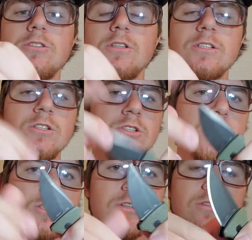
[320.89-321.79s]
this is
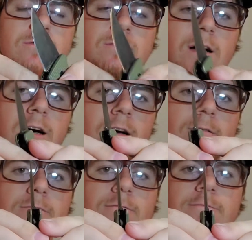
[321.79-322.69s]
just a
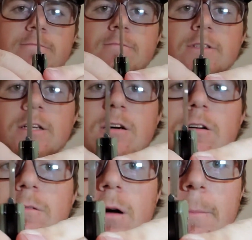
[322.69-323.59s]

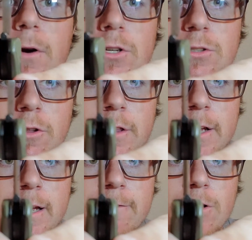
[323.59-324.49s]
a personal
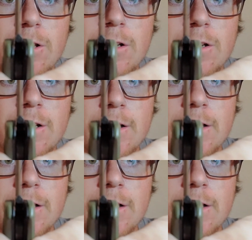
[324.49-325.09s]
thing. If you look,